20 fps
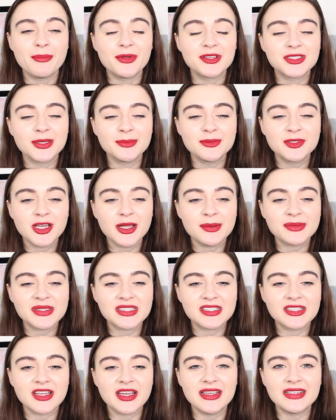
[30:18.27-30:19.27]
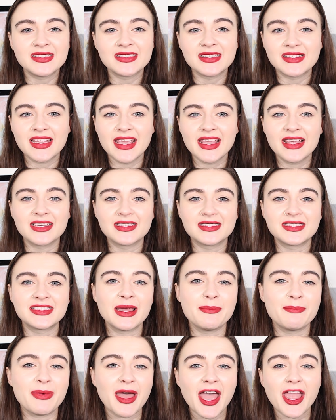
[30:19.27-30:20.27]
but sometimes it's nice to take a
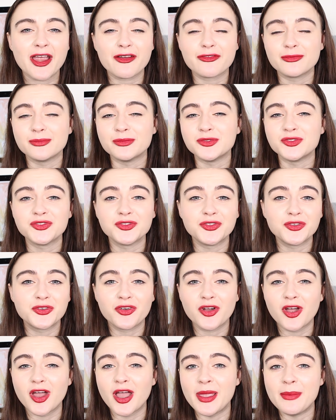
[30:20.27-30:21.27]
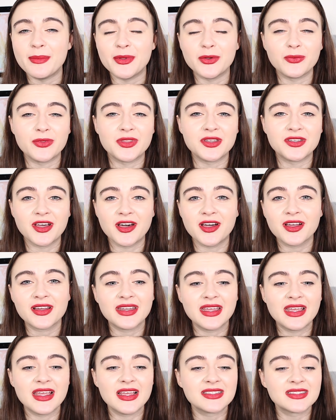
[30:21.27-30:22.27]
step back from true crime and all the
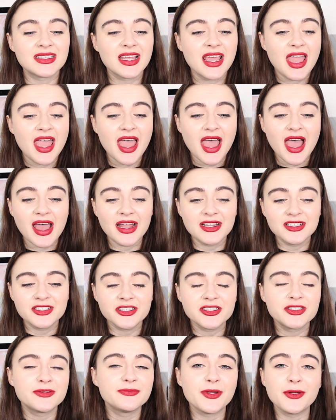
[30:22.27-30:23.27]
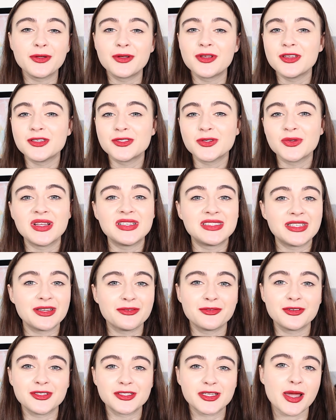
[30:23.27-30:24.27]
darkness and just focus on a
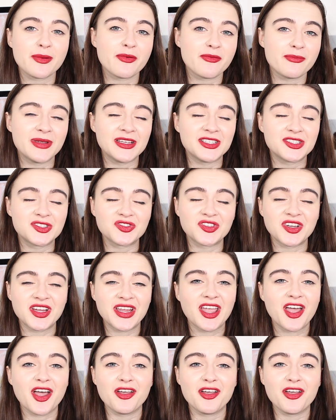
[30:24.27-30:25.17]
different type of mystery.